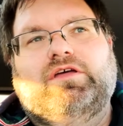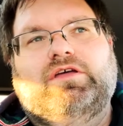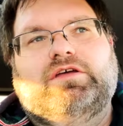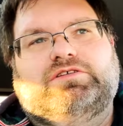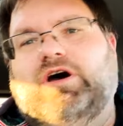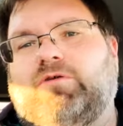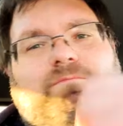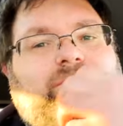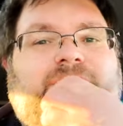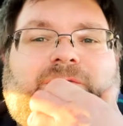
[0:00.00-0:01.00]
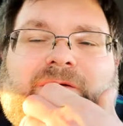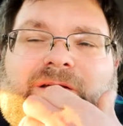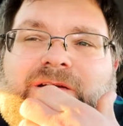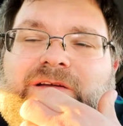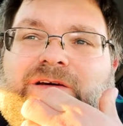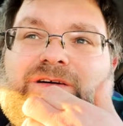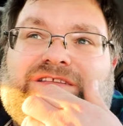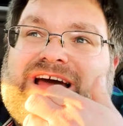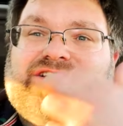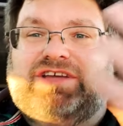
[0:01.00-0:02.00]
So what are you going to do? It
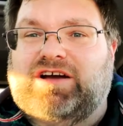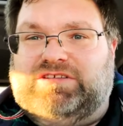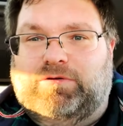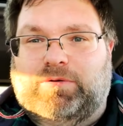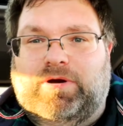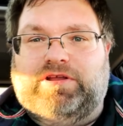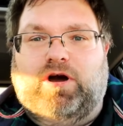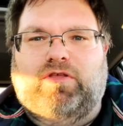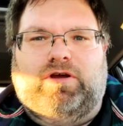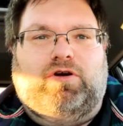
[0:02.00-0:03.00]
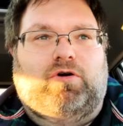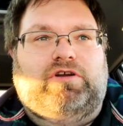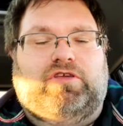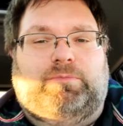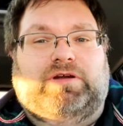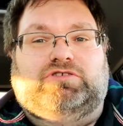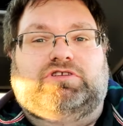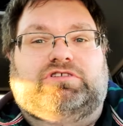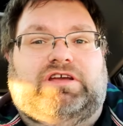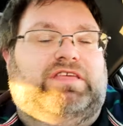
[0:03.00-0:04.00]
kind of sucks. I really wanted to go there. According to their pictures, it
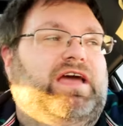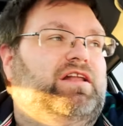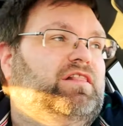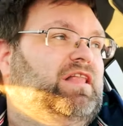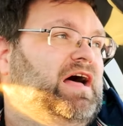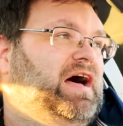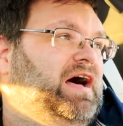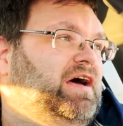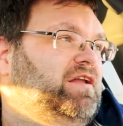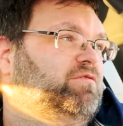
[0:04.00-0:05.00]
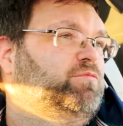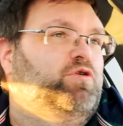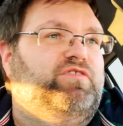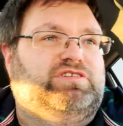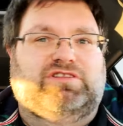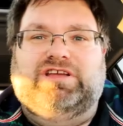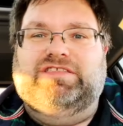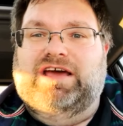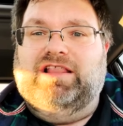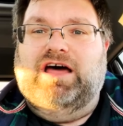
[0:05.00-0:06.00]
looked like they had a lot of movies. It looked like they
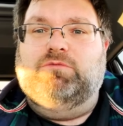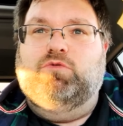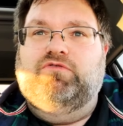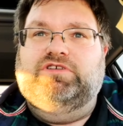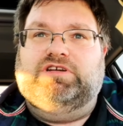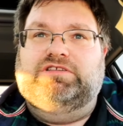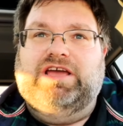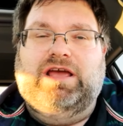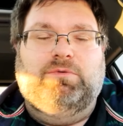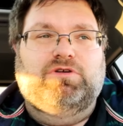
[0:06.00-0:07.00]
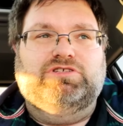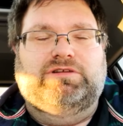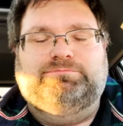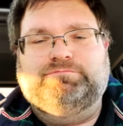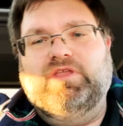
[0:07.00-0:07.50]
had a lot of movies on tables, and